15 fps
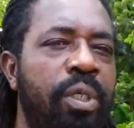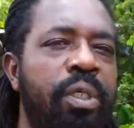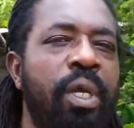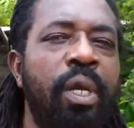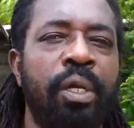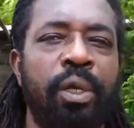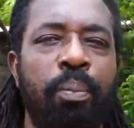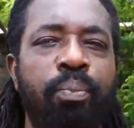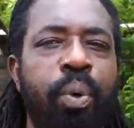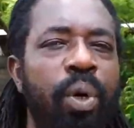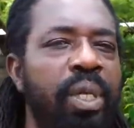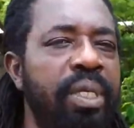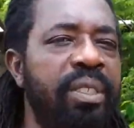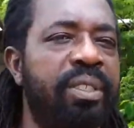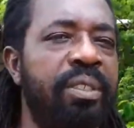The
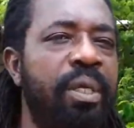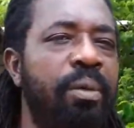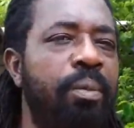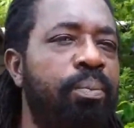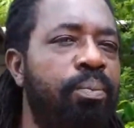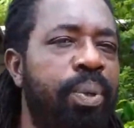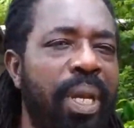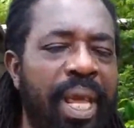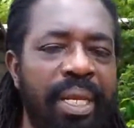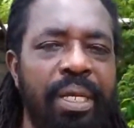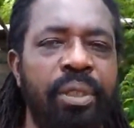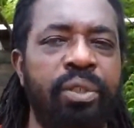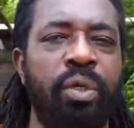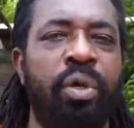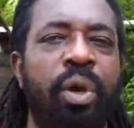police
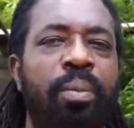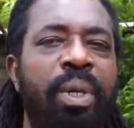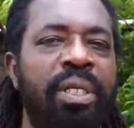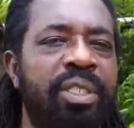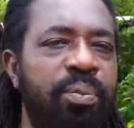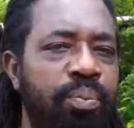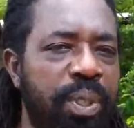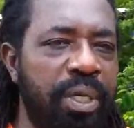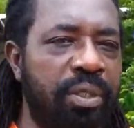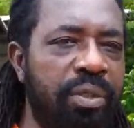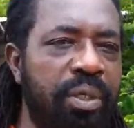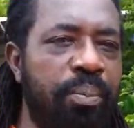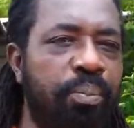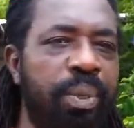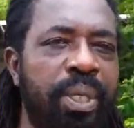planning to come and speak
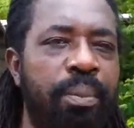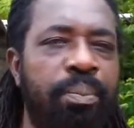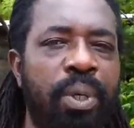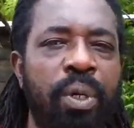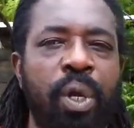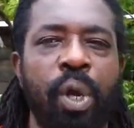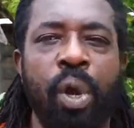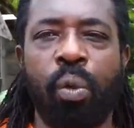to the people,